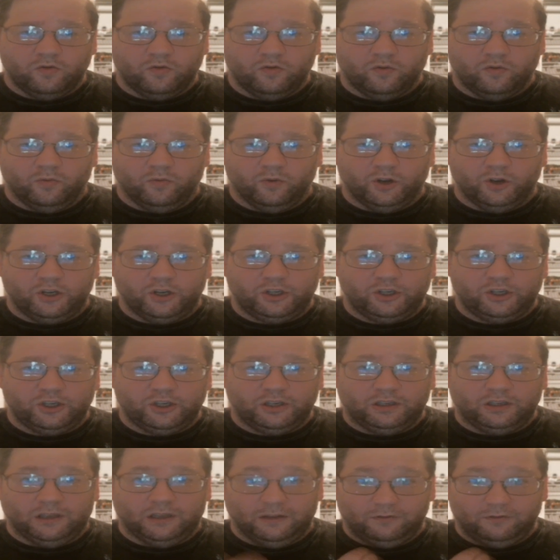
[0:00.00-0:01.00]
which
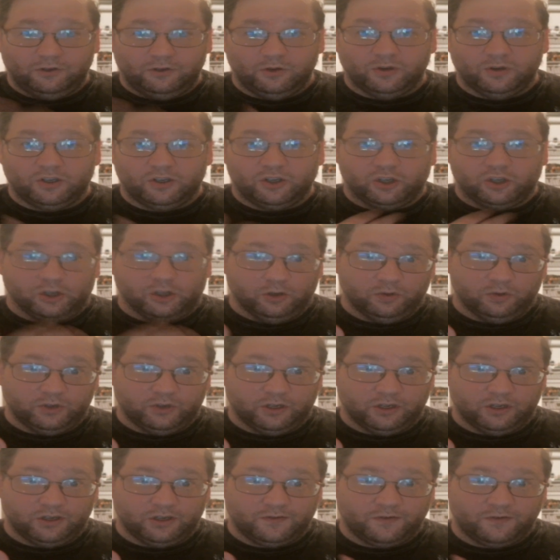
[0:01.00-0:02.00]
gives you
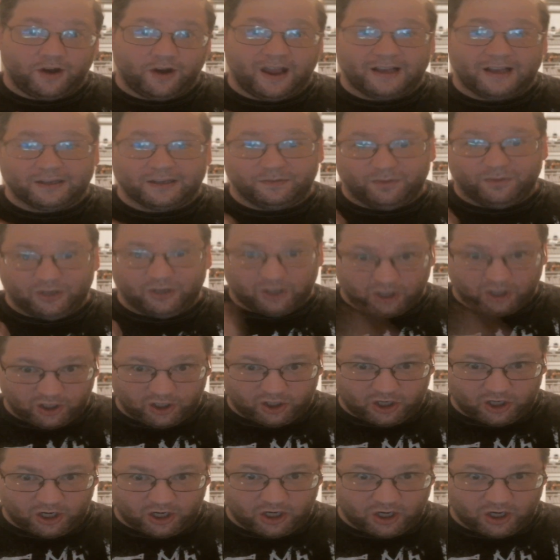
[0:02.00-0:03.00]
excuses for
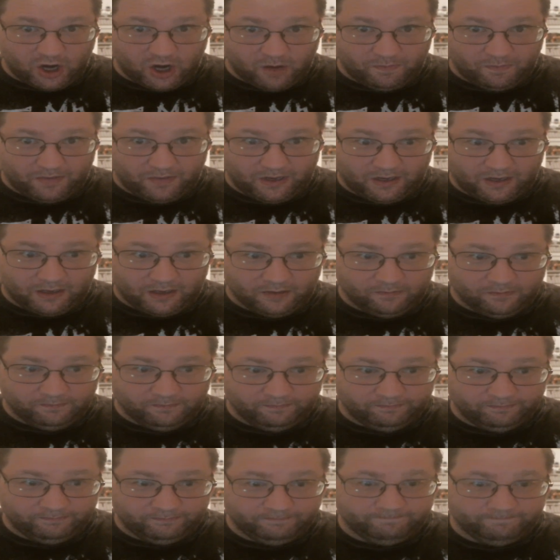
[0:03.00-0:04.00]
exposition dumping
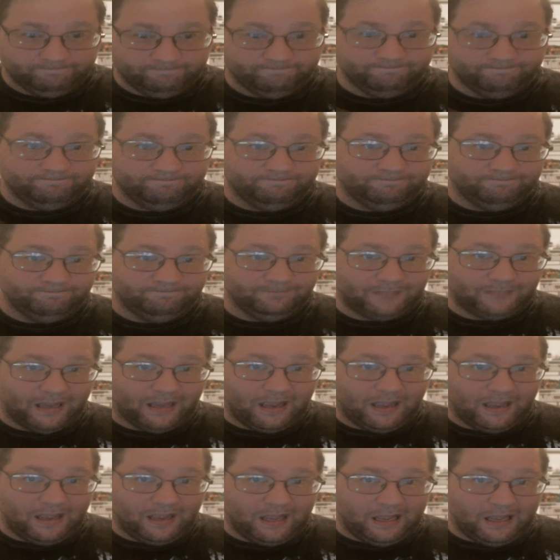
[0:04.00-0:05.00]

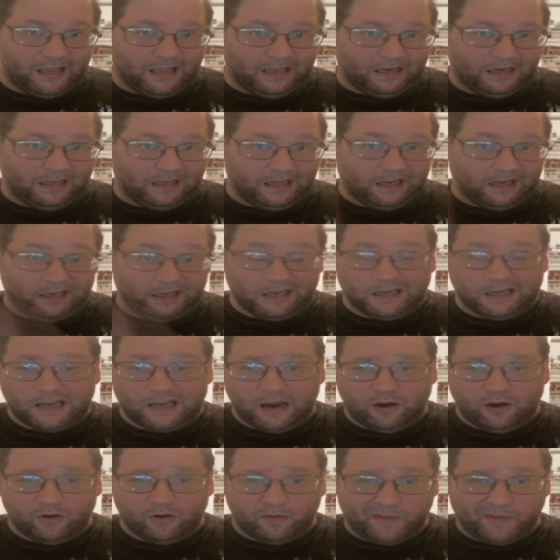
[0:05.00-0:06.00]
and getting into
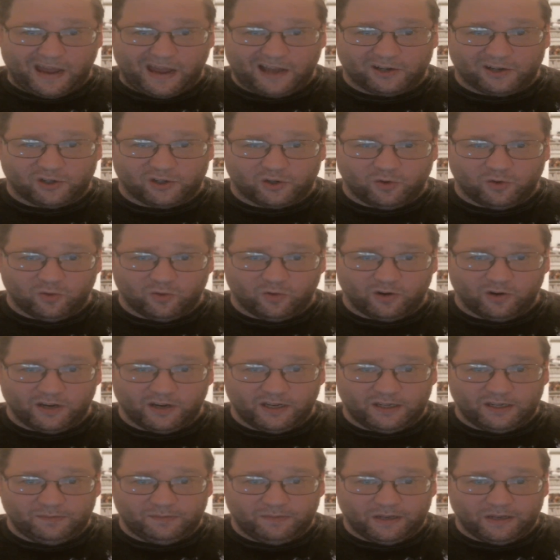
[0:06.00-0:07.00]
character
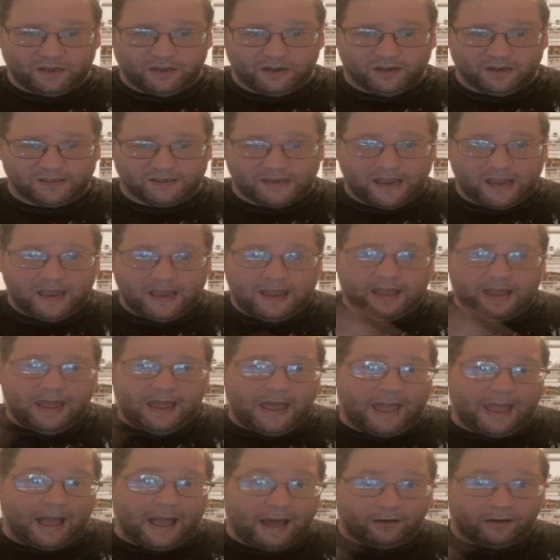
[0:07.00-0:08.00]
backstories because,
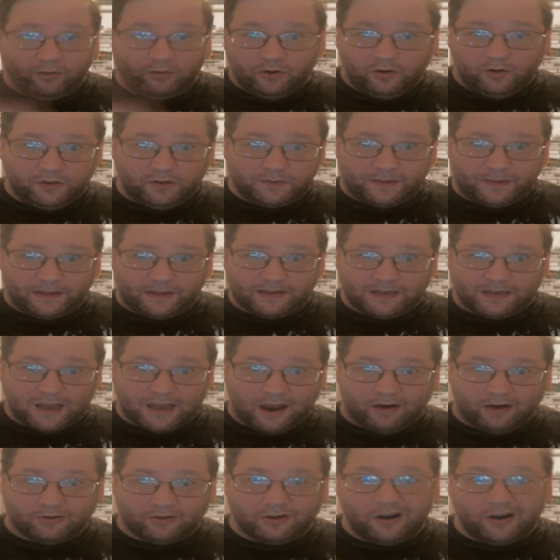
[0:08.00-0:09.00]
hey, I don't know this about this
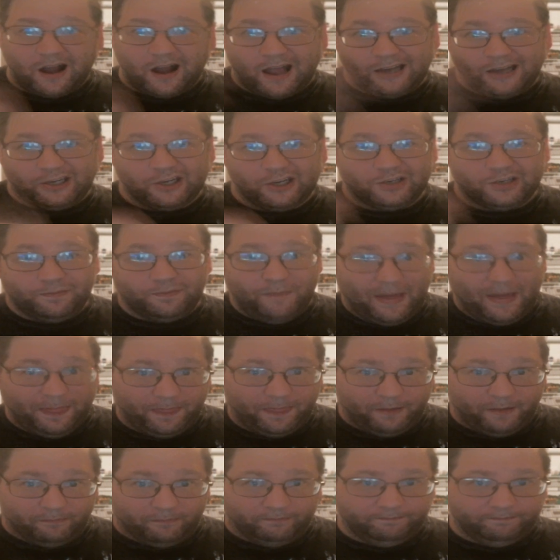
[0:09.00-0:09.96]
character, I just met them.